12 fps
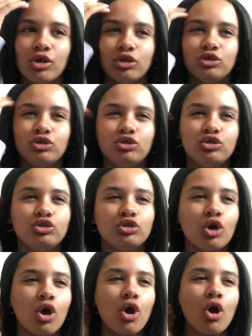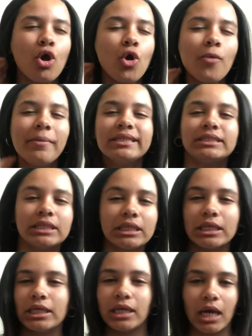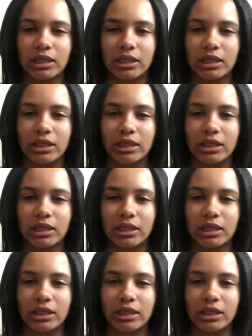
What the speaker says: So basically